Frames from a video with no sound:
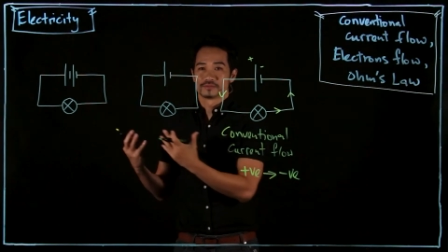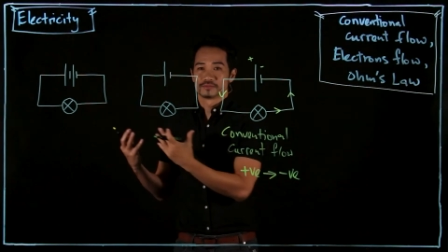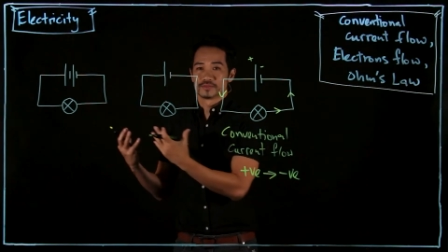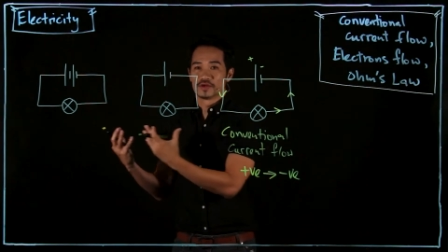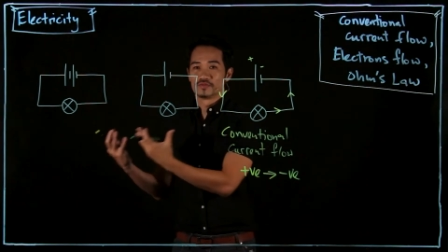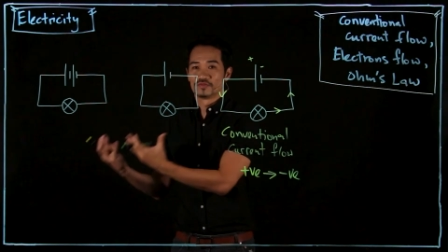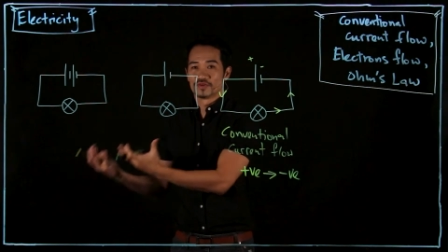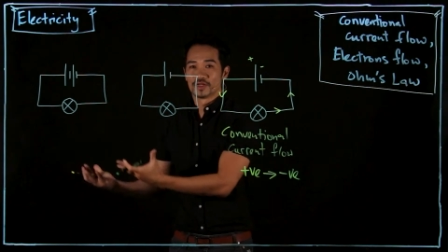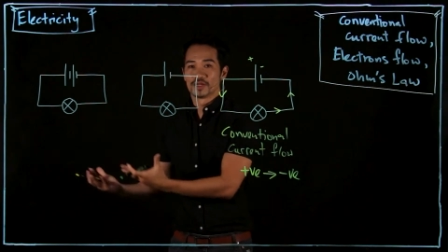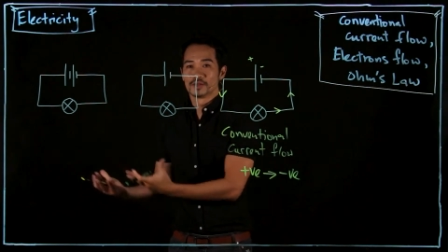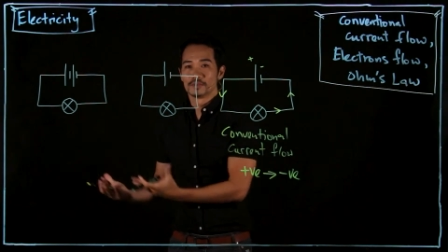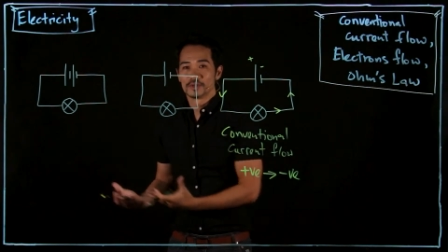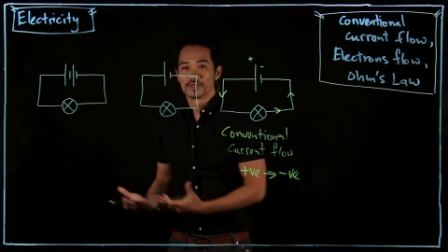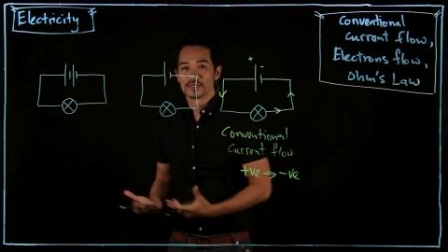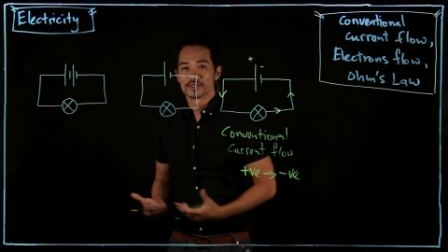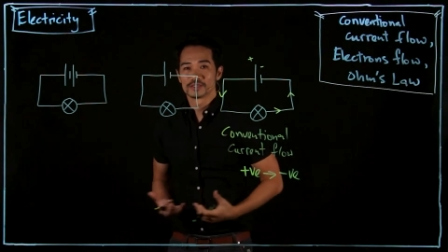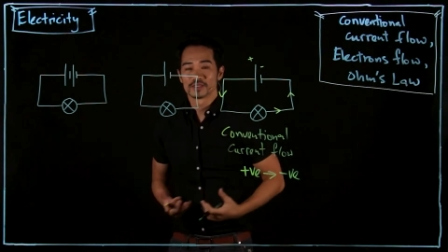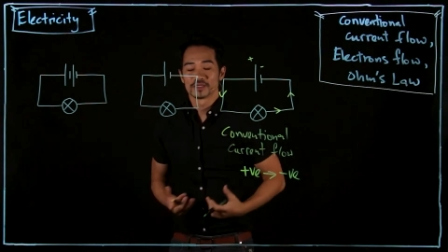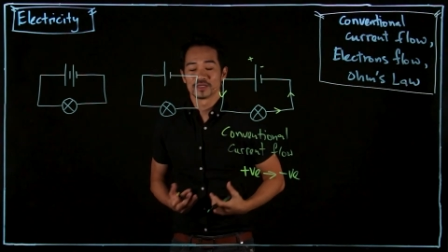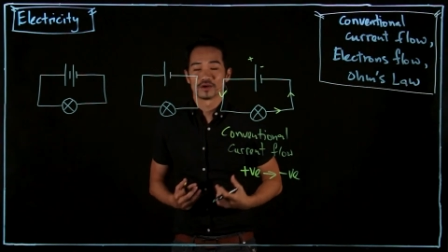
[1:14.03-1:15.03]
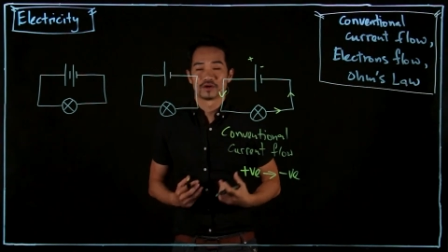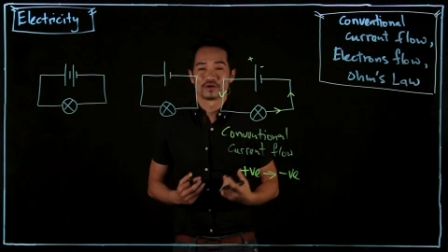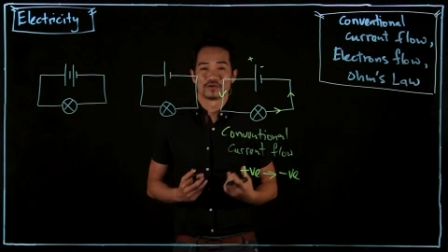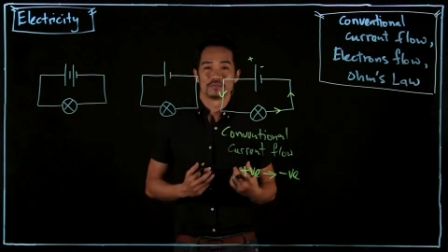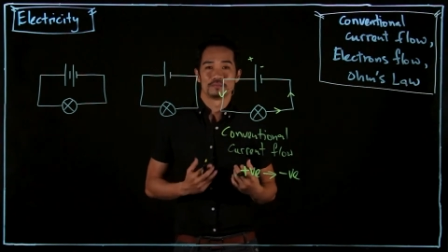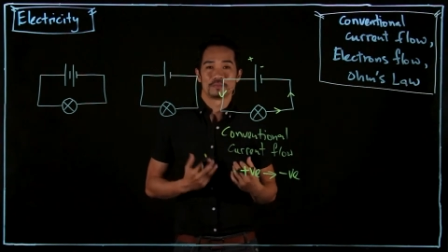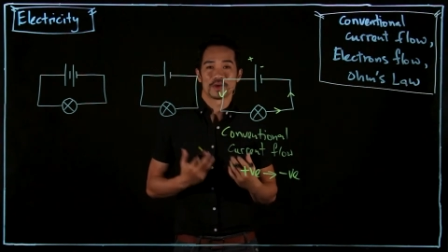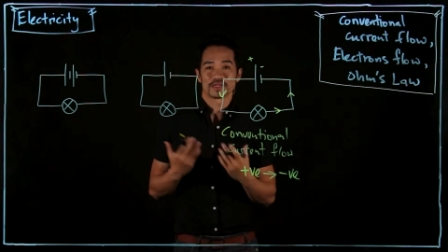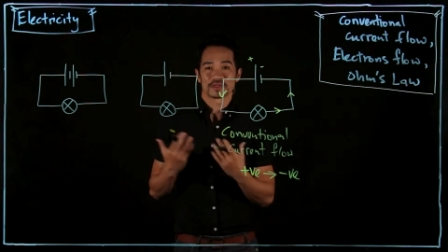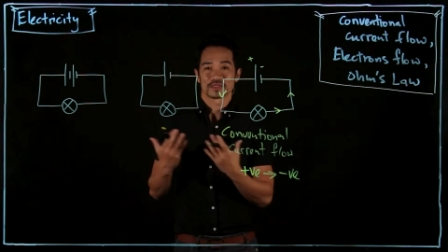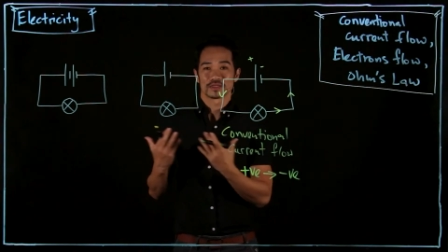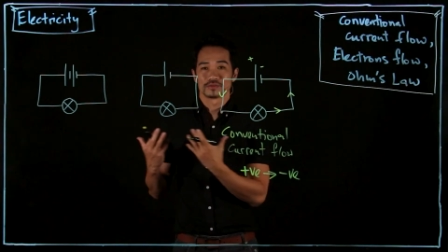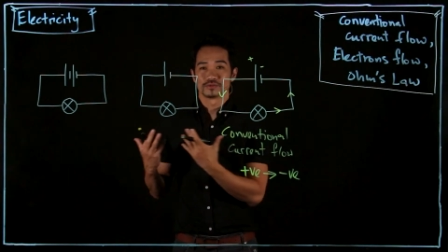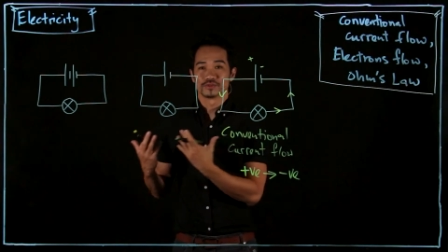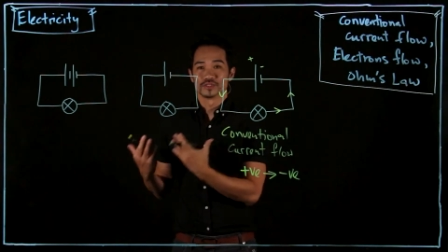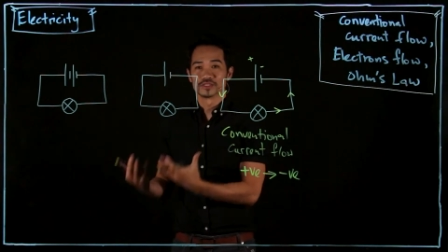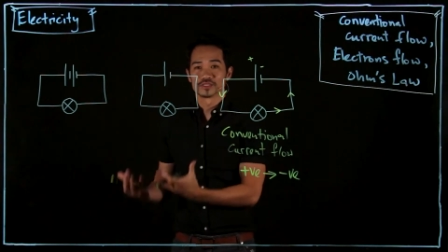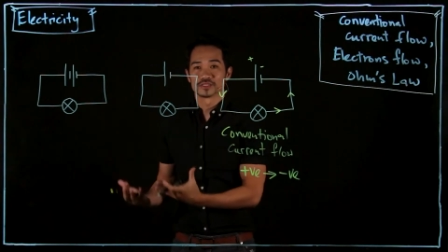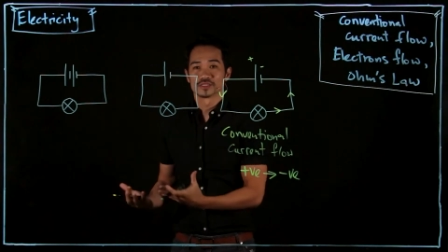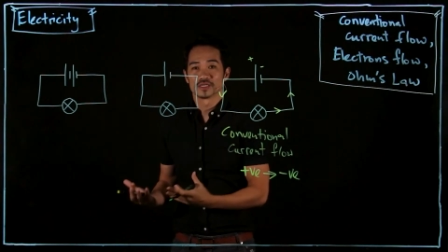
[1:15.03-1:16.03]
availability of better
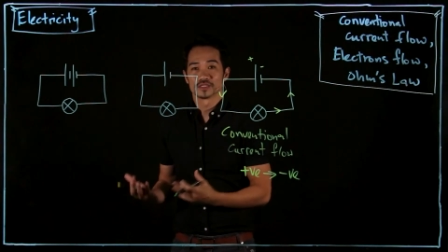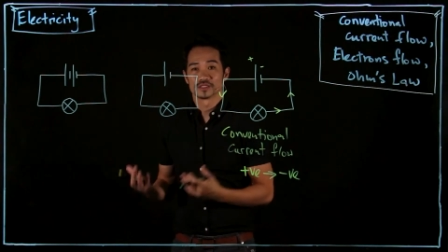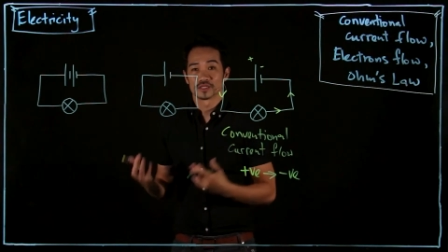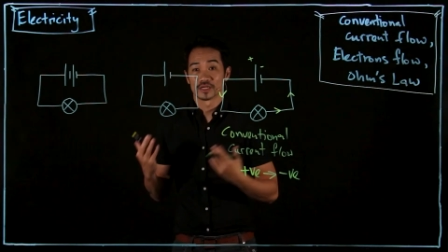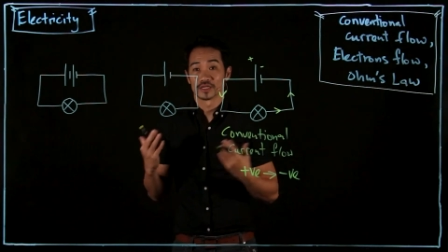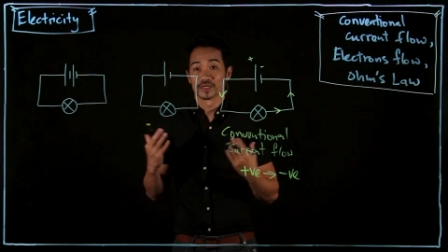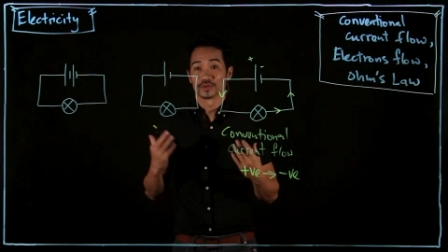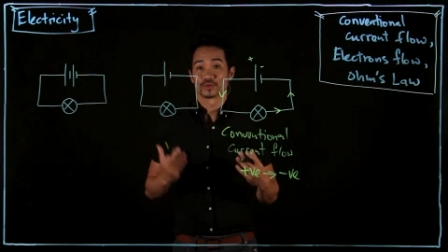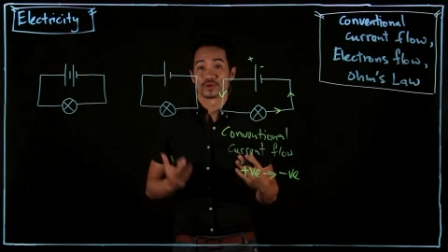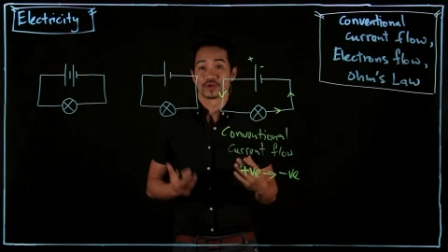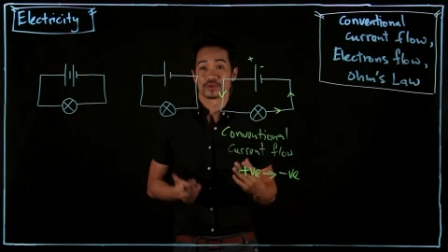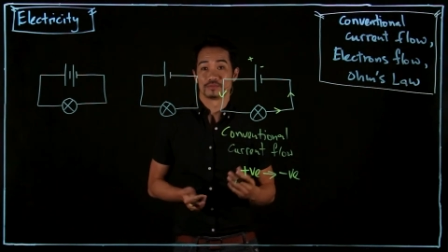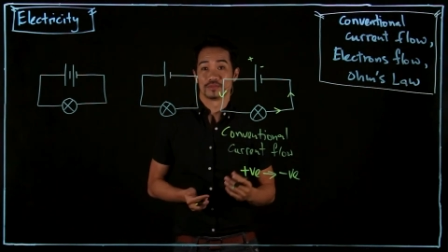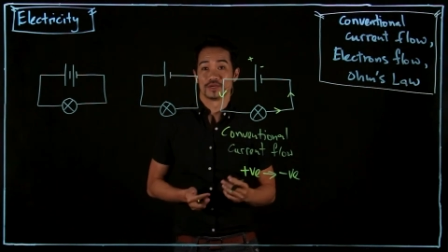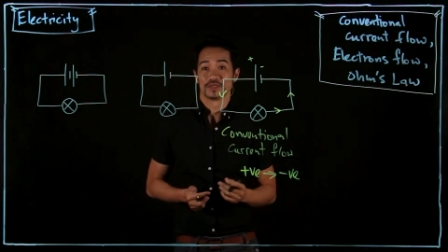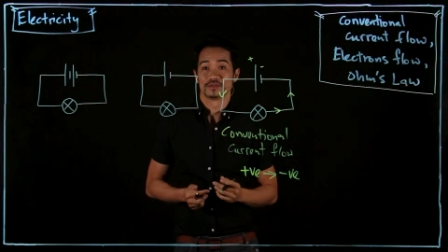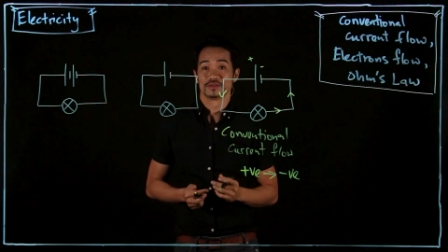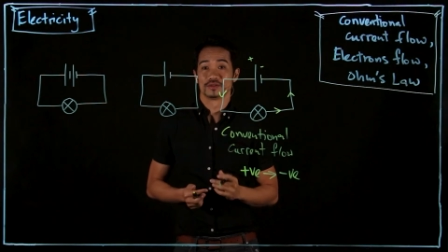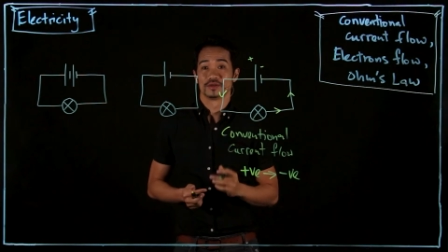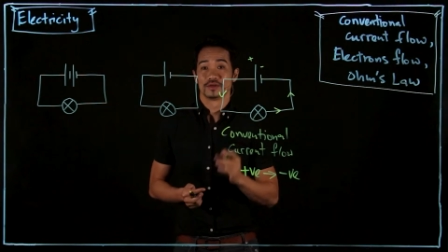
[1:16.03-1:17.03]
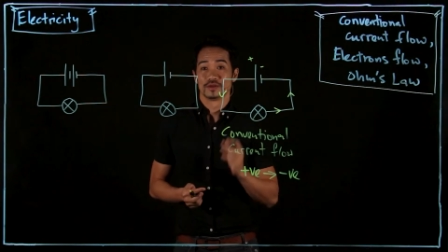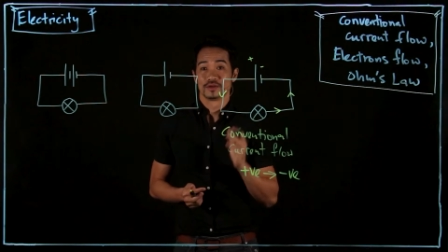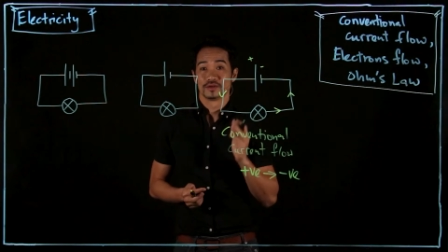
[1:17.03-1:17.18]
research and equipment,